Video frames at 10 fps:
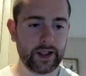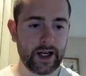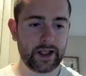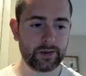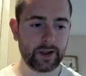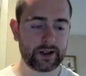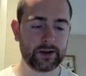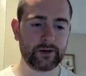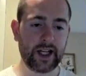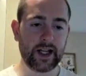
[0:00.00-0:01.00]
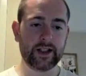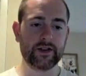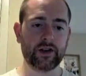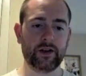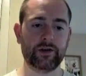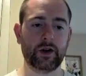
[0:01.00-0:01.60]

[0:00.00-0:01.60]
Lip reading: the aspect of getting this off the